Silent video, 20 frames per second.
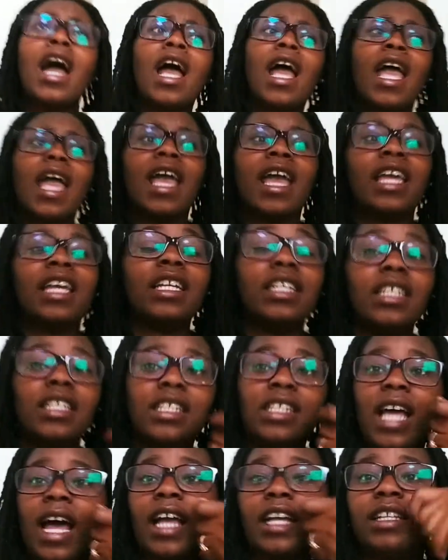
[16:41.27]
And he just
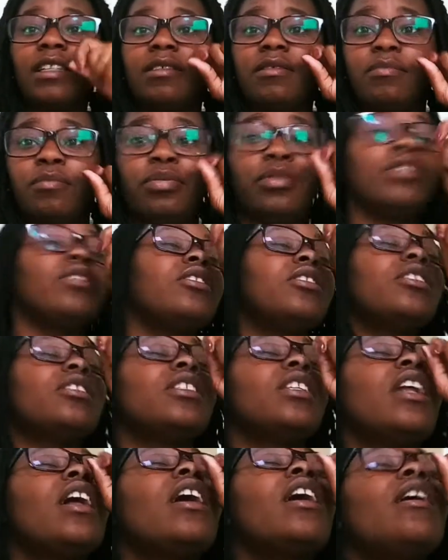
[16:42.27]
like pushes
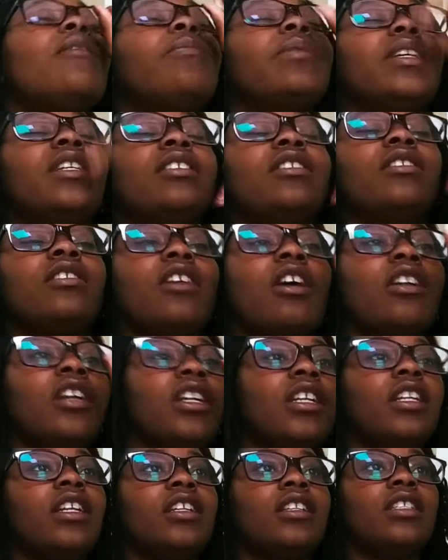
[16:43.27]
it up, and he's
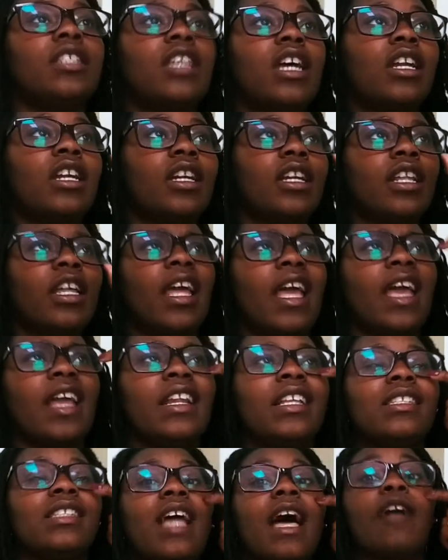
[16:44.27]
turning it and turning it, and
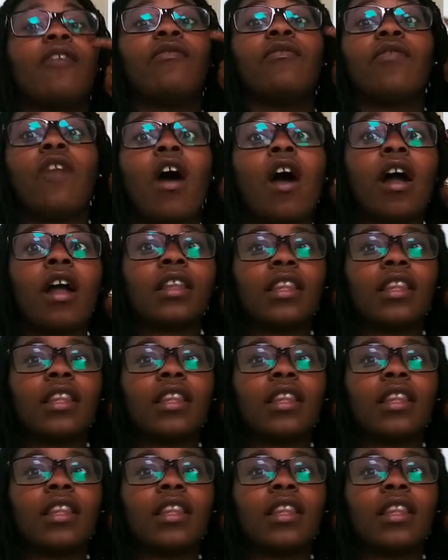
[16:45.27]
it's like far.